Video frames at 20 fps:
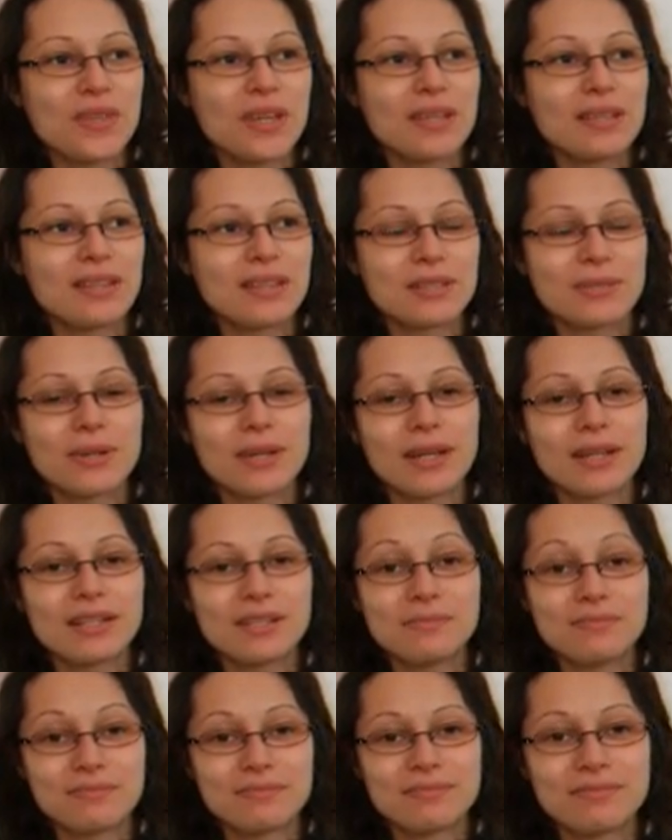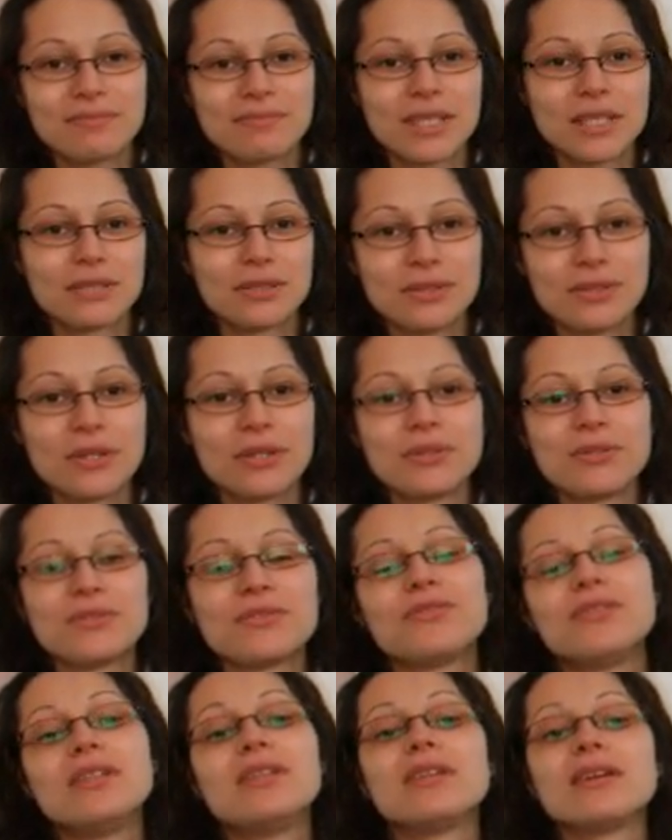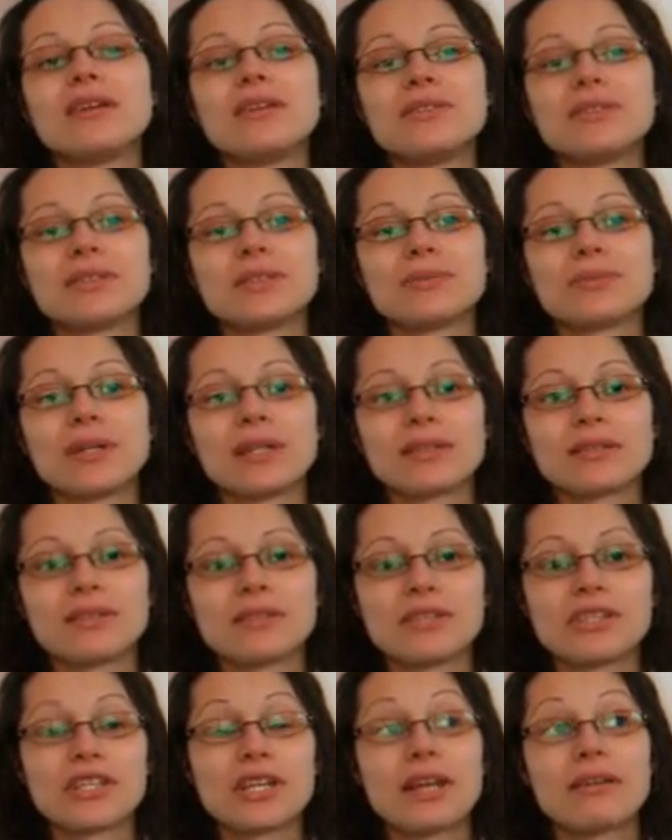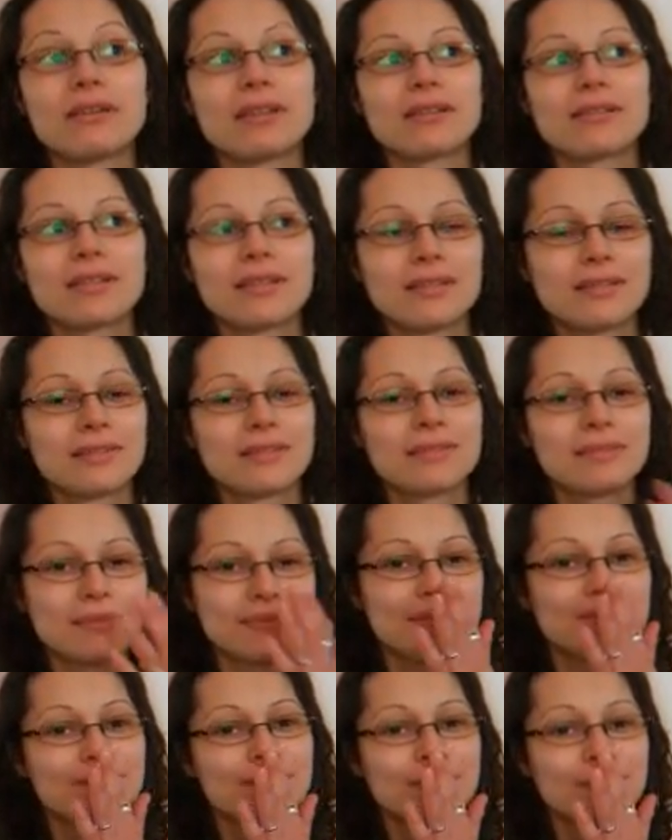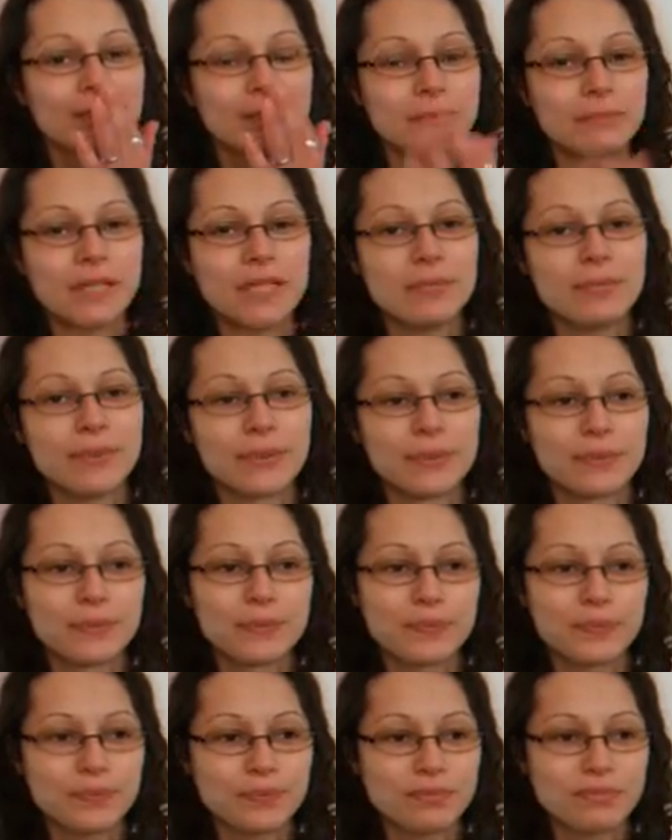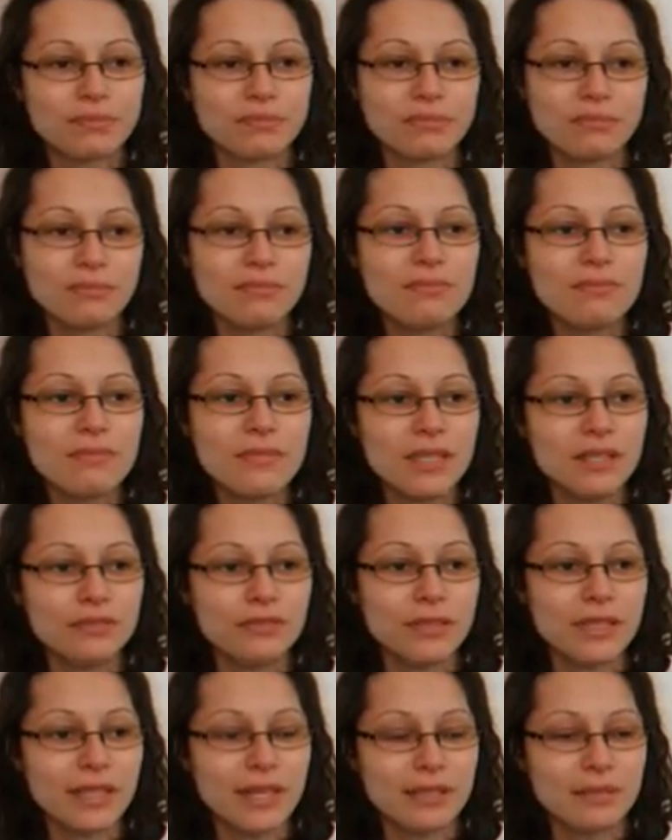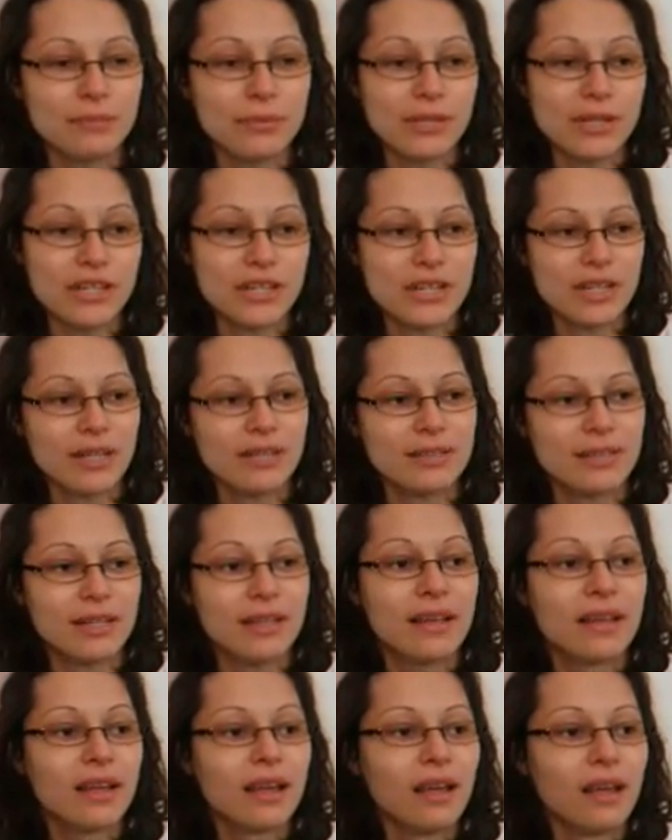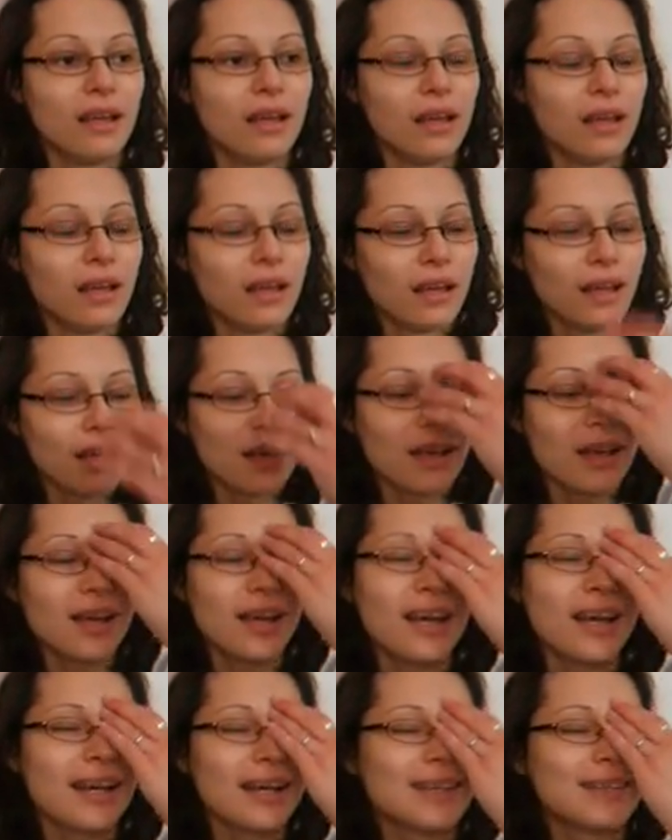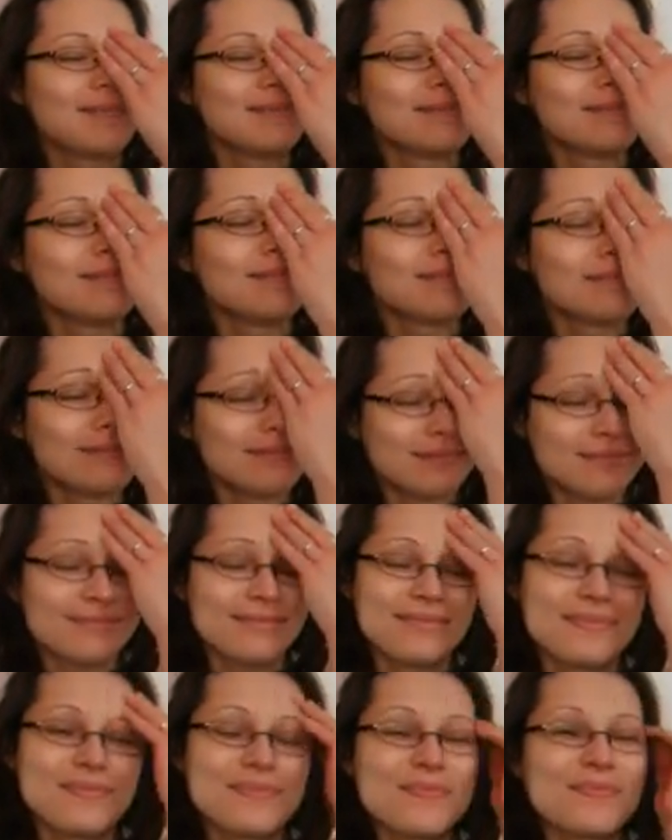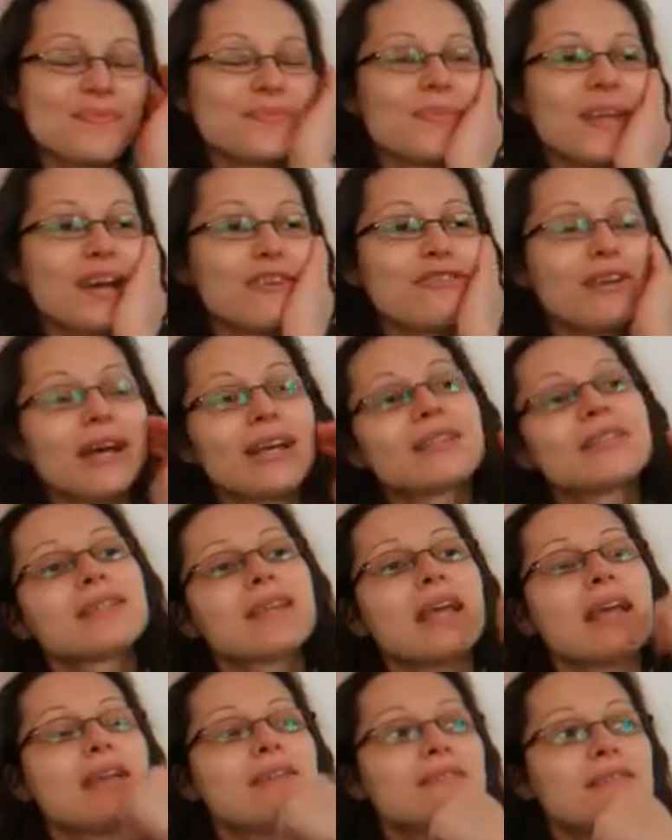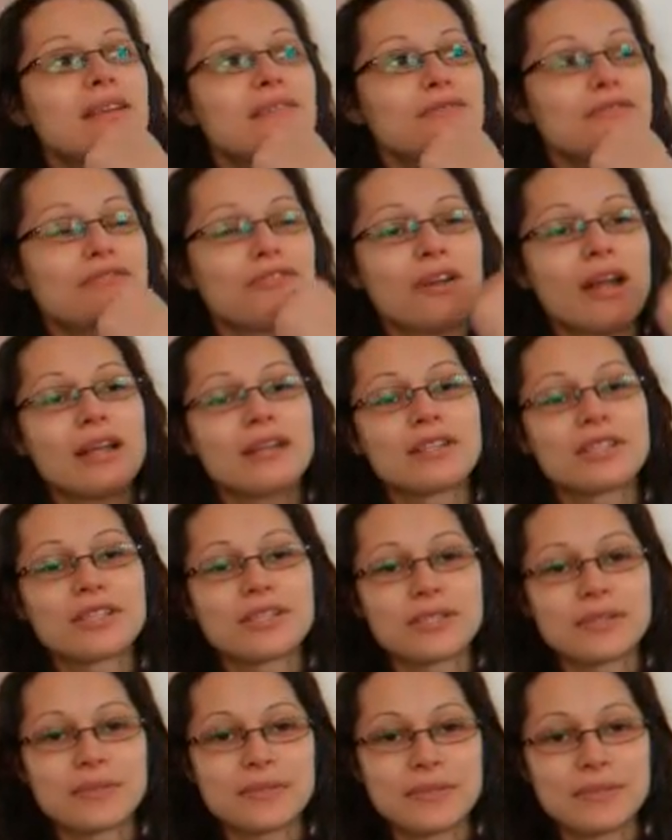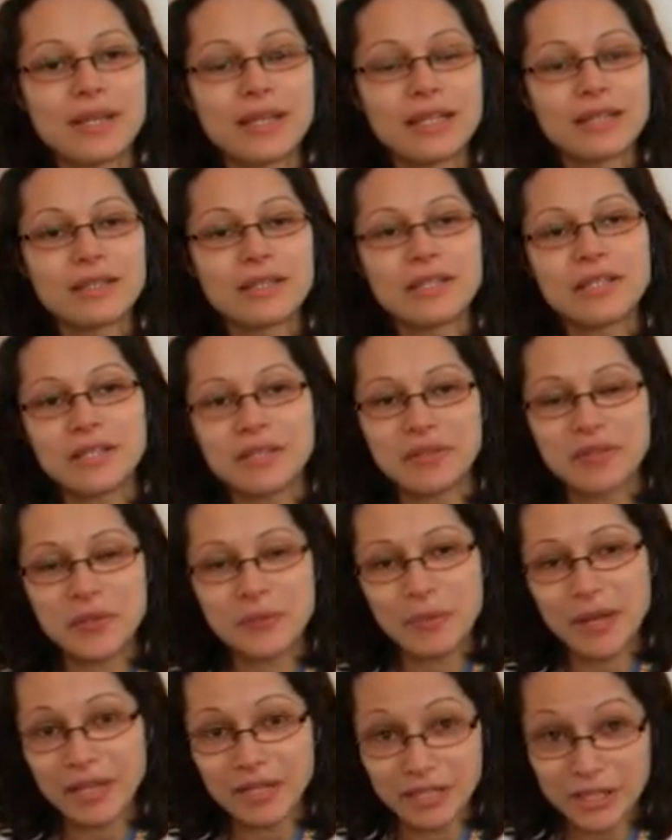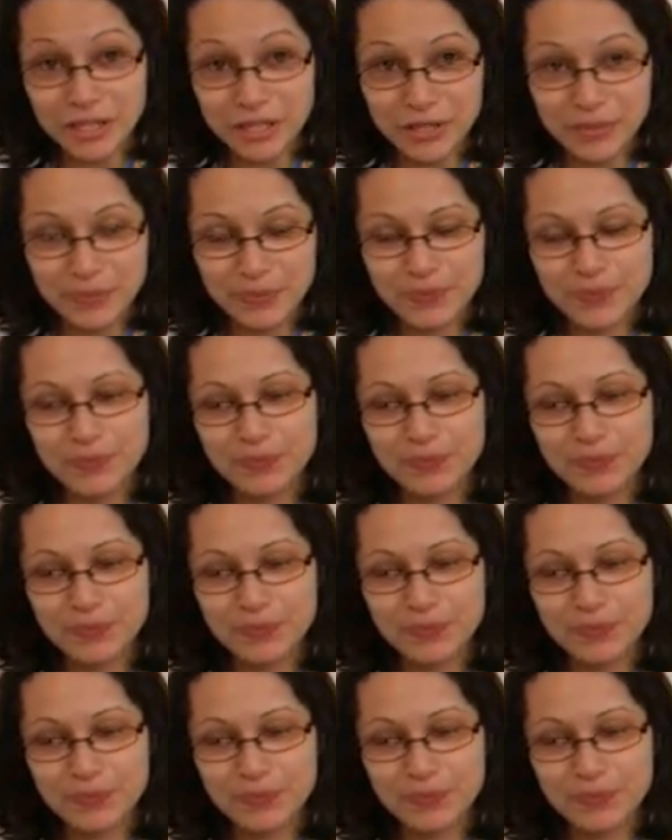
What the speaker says: and that's why I do those videos as well, to share it with people if they can appreciate it. I write in French, English and Spanish,